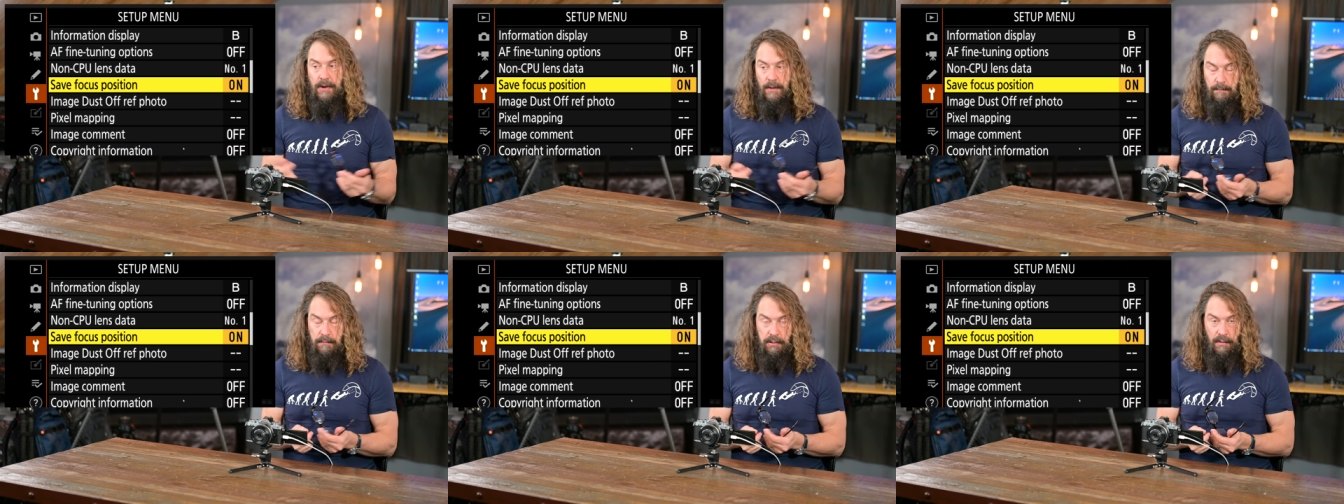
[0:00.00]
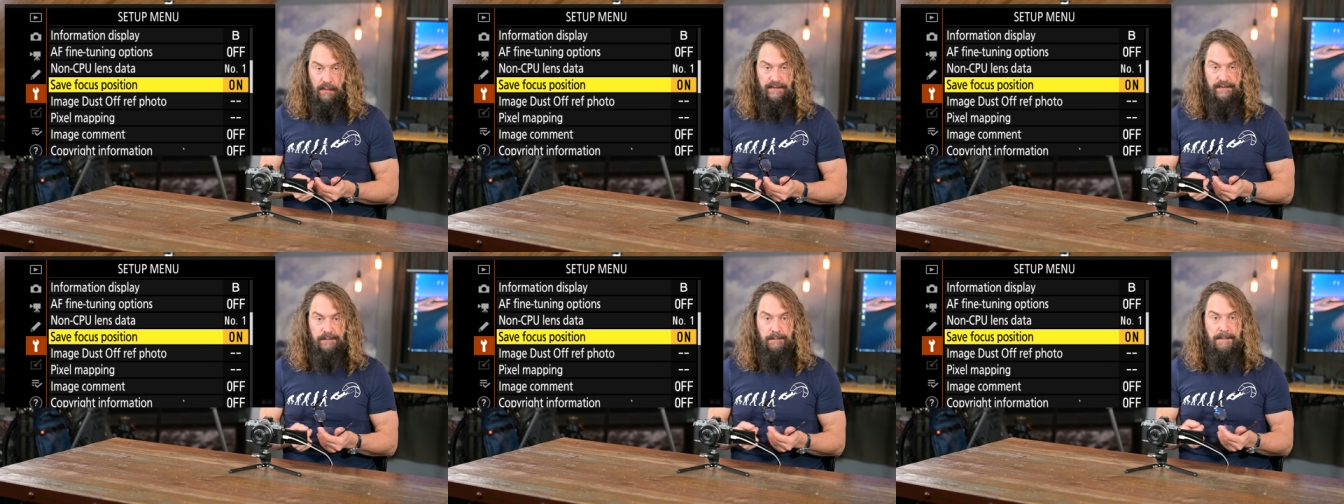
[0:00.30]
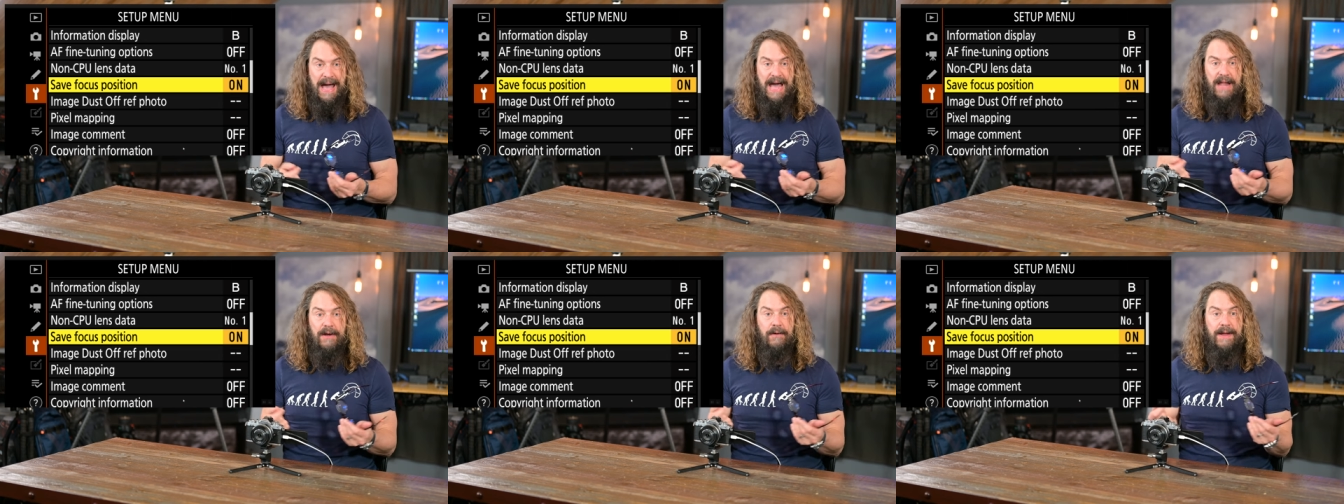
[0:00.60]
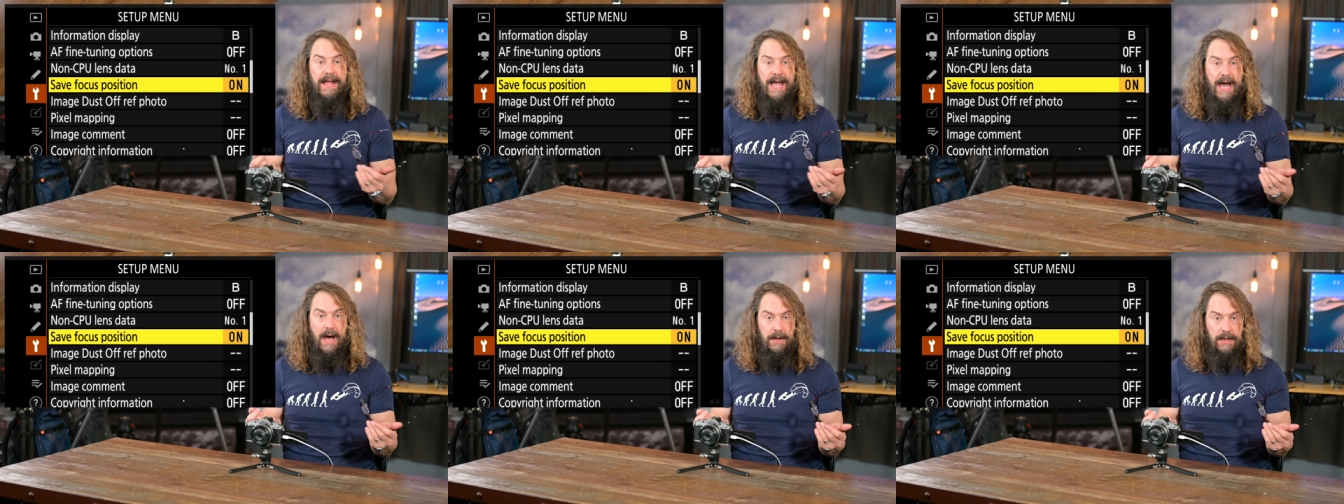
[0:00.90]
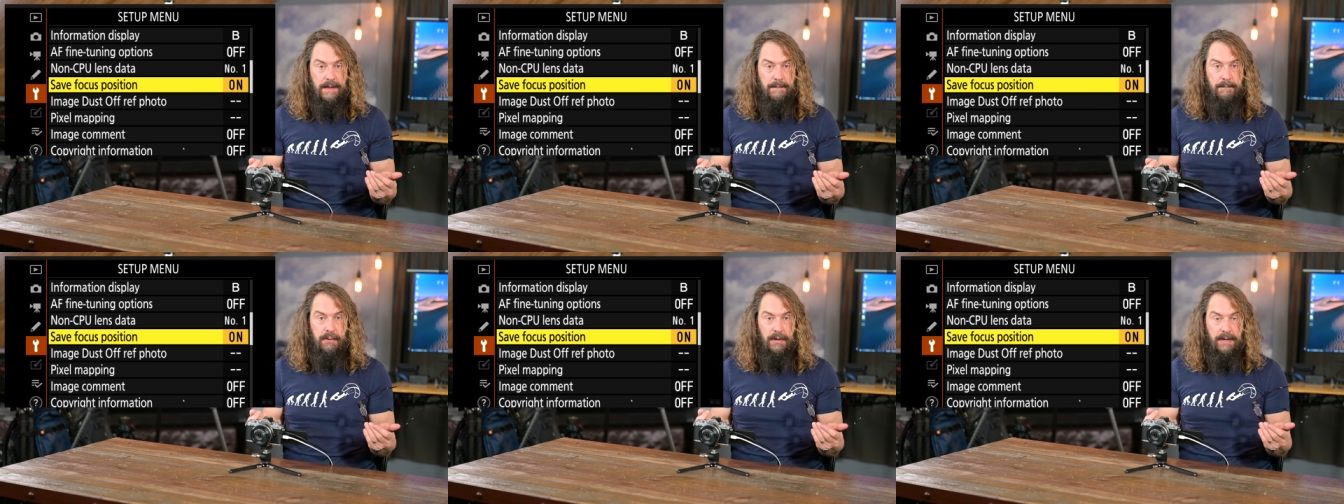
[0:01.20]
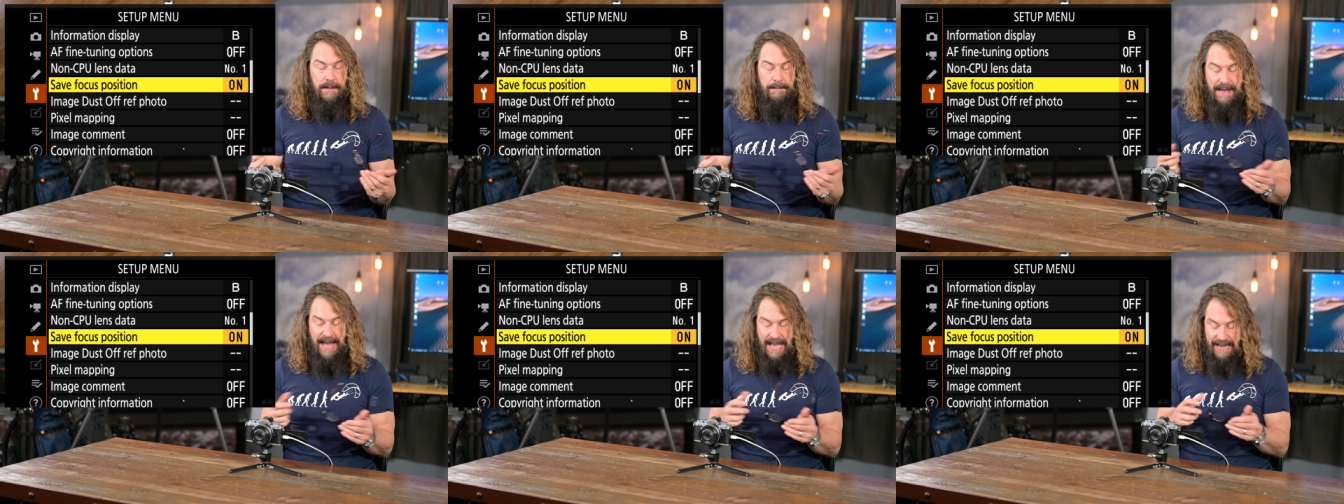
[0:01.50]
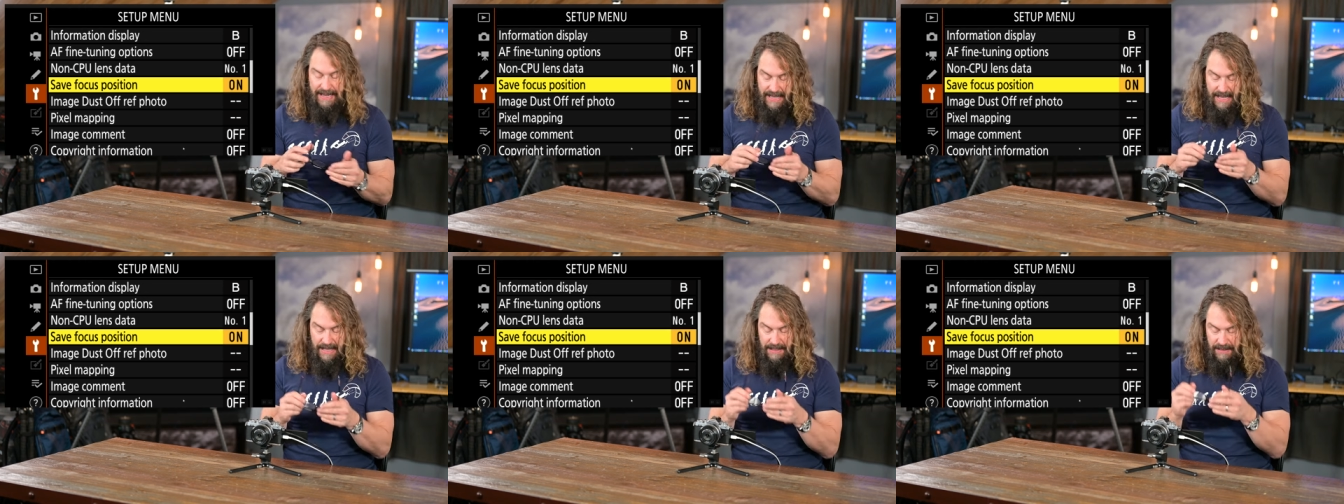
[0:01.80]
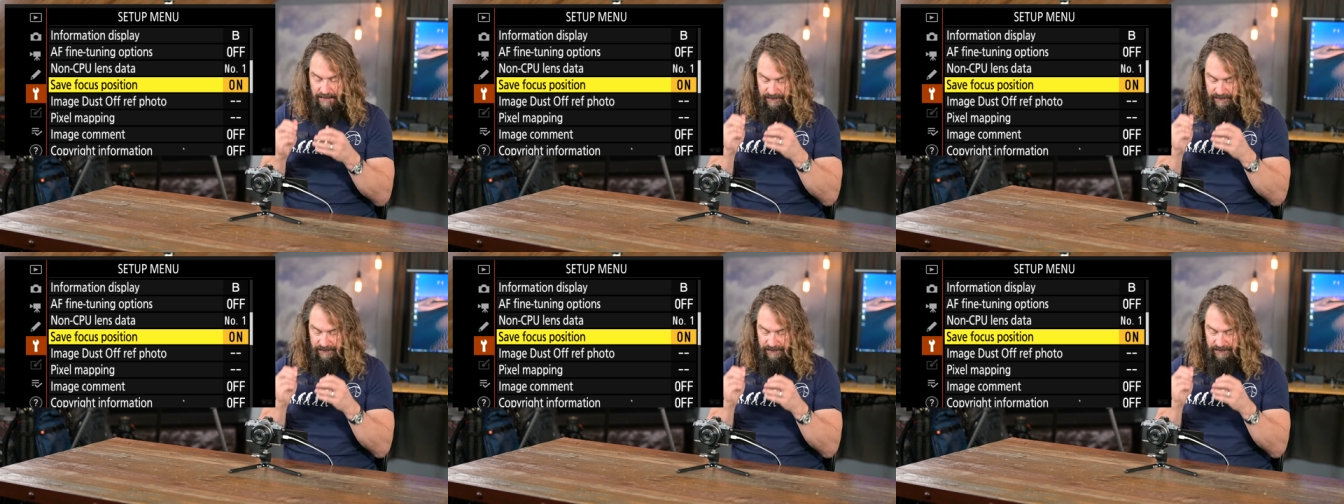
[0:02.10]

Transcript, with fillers: or pull its battery out and put it back in.